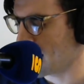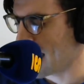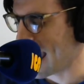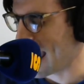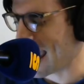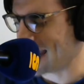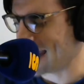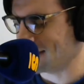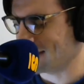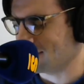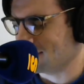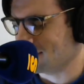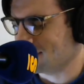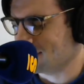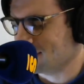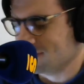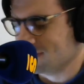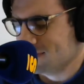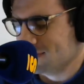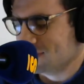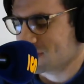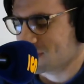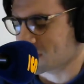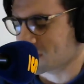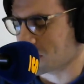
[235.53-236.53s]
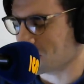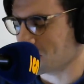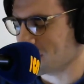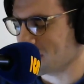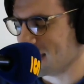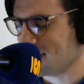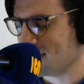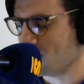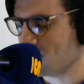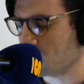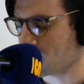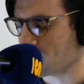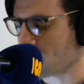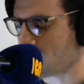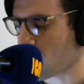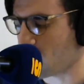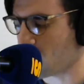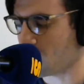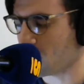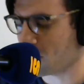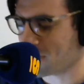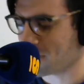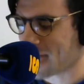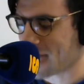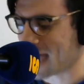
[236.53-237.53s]
And so even with
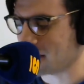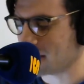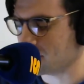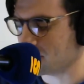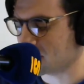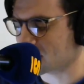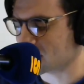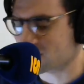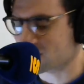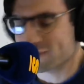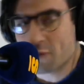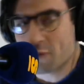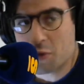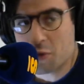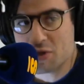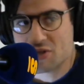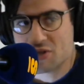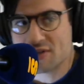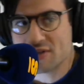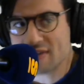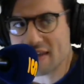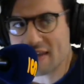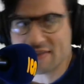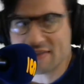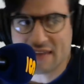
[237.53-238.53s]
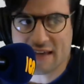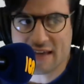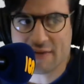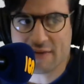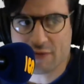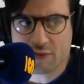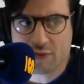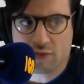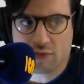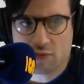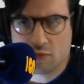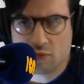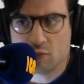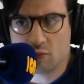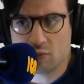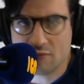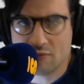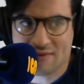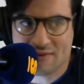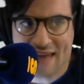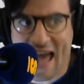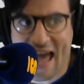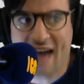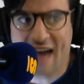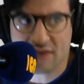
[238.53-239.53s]
all that misfortune that they've
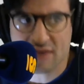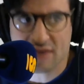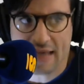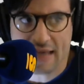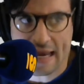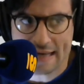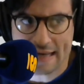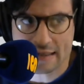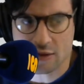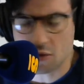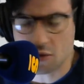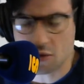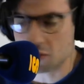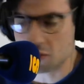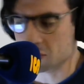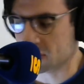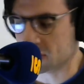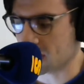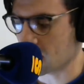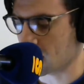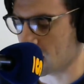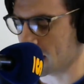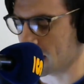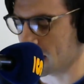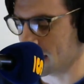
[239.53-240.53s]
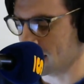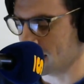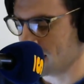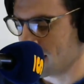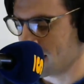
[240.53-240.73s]
navigated early on,